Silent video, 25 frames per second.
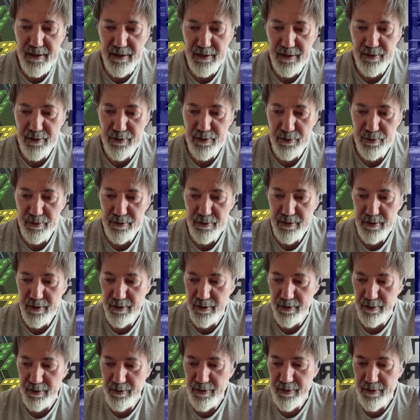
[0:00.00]
Oh
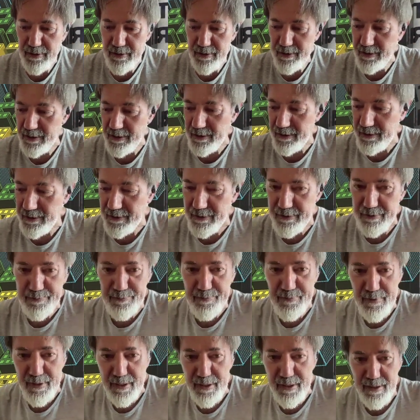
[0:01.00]
God.
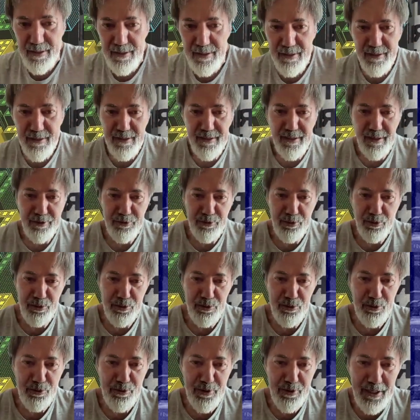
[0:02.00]
I
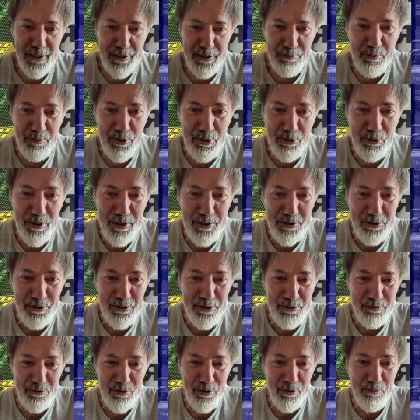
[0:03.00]
thought you'd ask me
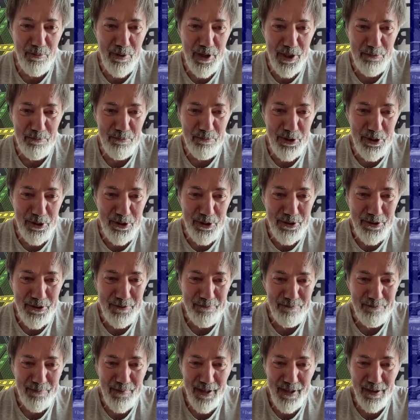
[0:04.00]
questions from my book,
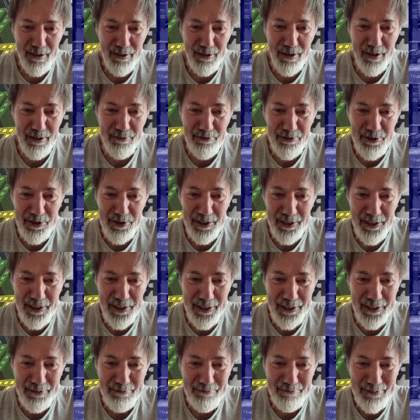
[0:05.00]
Life is a
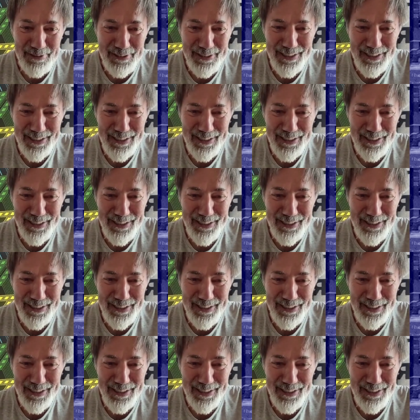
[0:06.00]
Game.